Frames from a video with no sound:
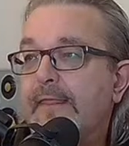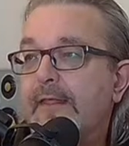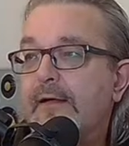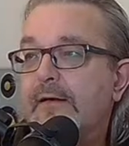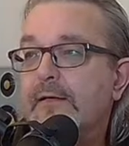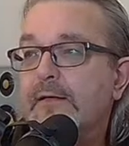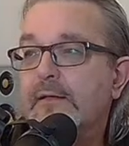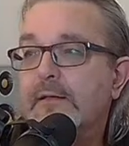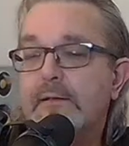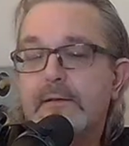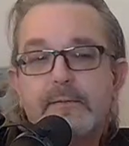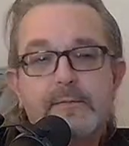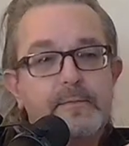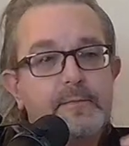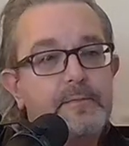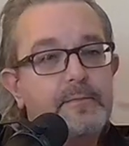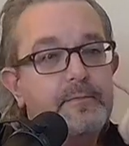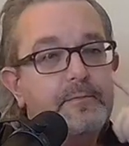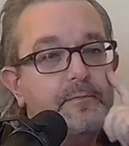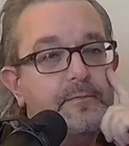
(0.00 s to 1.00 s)

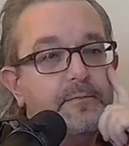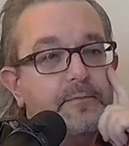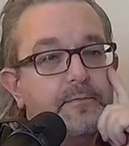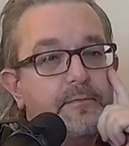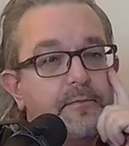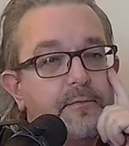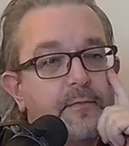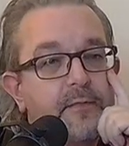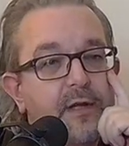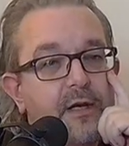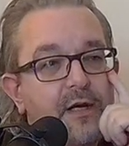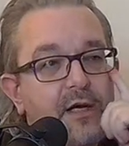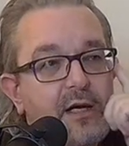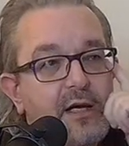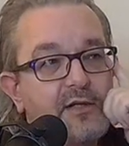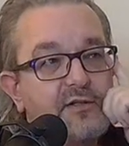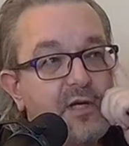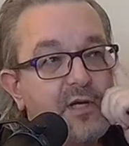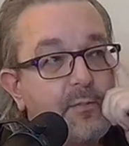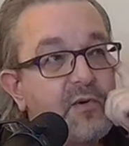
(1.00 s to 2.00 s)
And
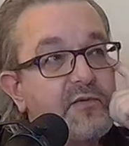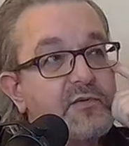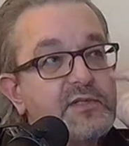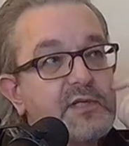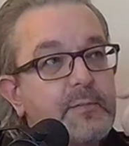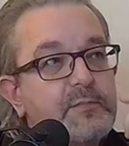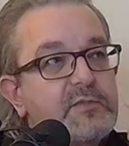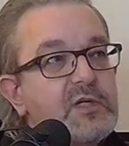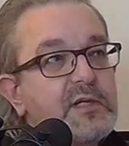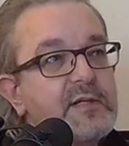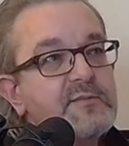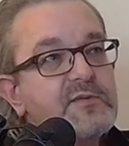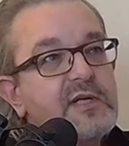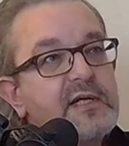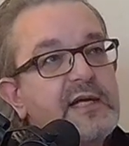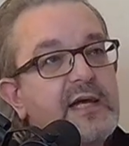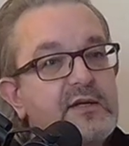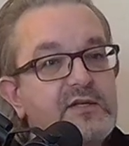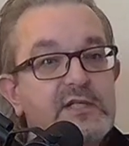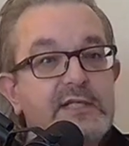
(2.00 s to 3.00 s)
sometimes
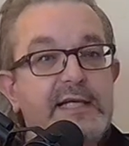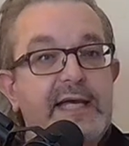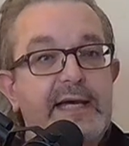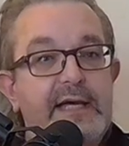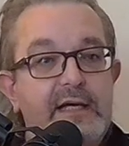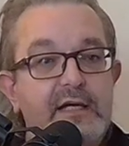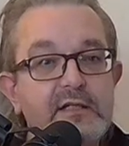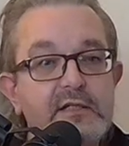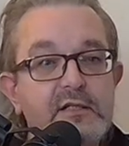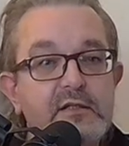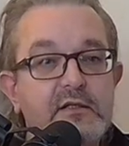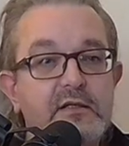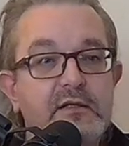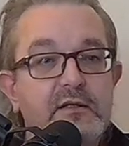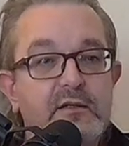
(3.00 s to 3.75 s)
they get scared.